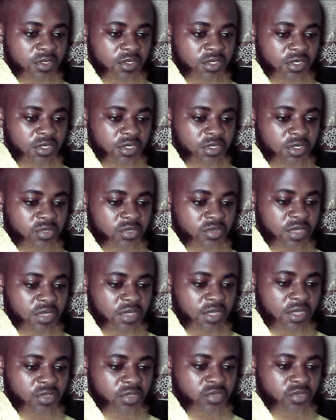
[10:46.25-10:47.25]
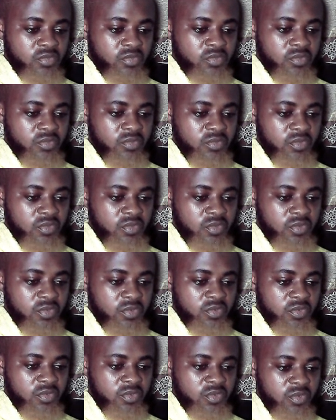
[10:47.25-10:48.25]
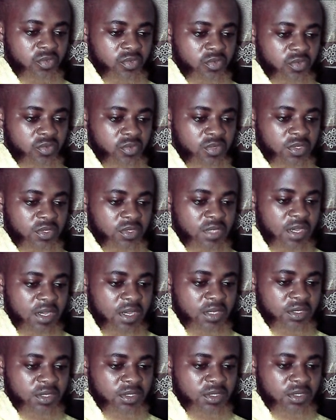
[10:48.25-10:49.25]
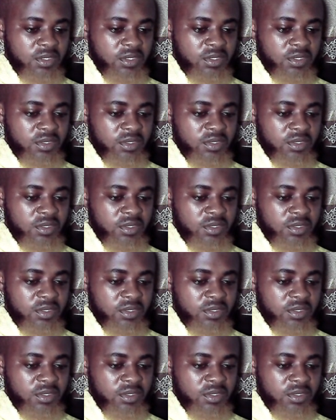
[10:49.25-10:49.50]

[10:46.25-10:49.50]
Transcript: Change it to title. So these are the,